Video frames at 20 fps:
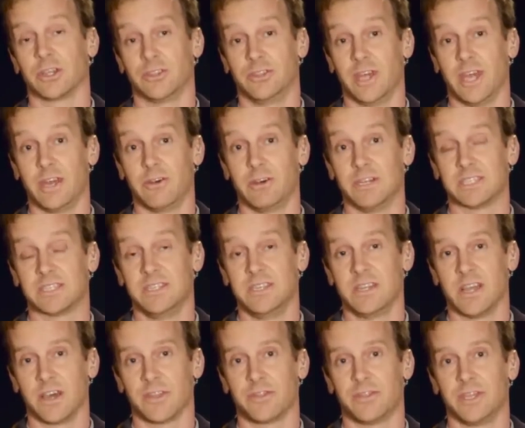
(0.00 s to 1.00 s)
there is
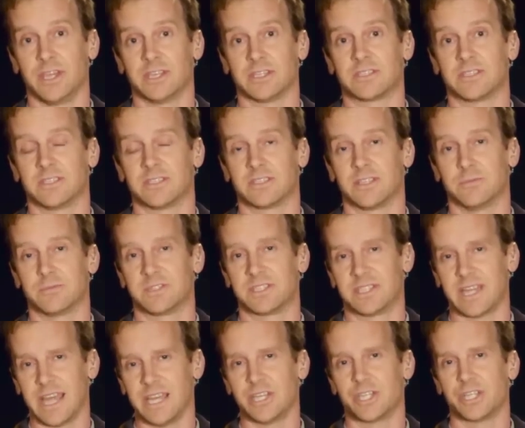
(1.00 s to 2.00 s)
nothing to
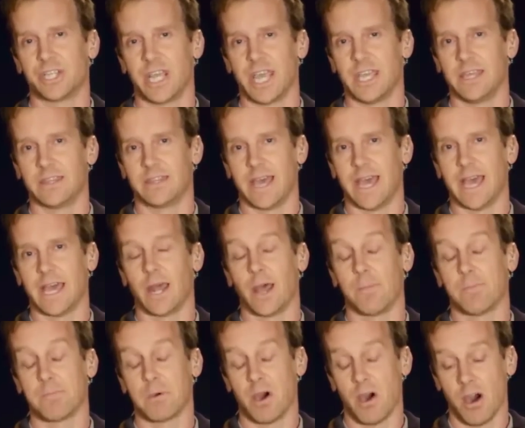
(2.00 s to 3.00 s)
substantiate that
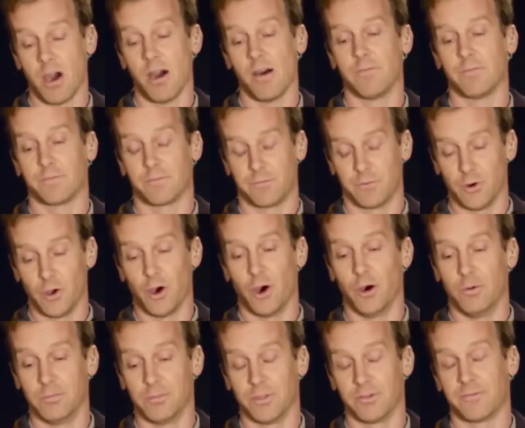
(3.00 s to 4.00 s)
apart
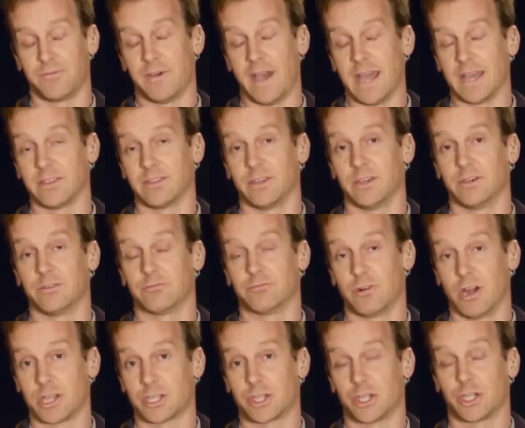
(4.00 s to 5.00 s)
from the fact that
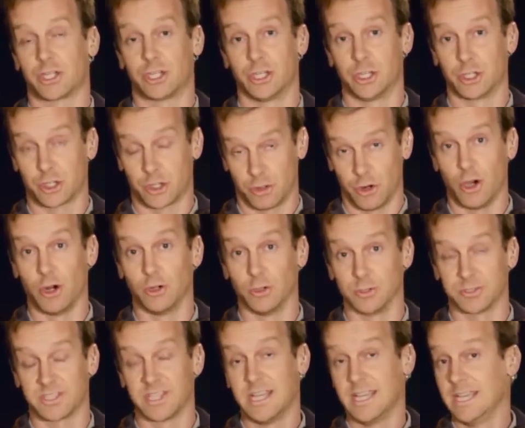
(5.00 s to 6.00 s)
Russia
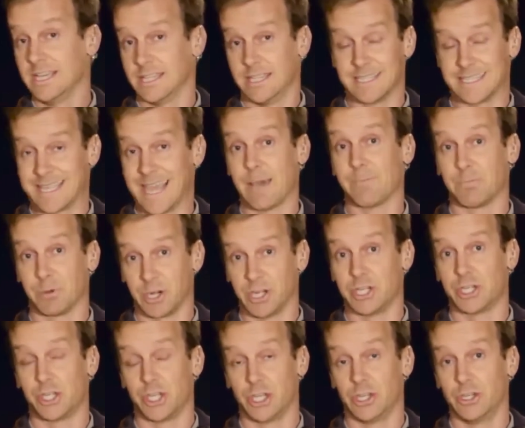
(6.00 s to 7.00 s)
controls the
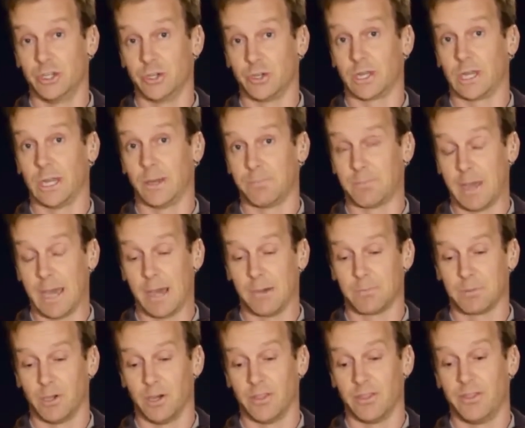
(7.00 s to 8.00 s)
Zaporizhia nuclear power
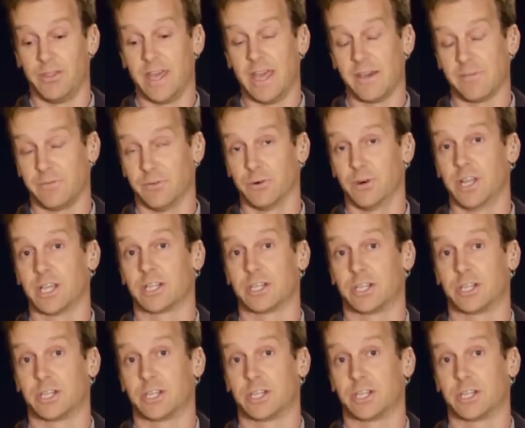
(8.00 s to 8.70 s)
plant. Therefore, it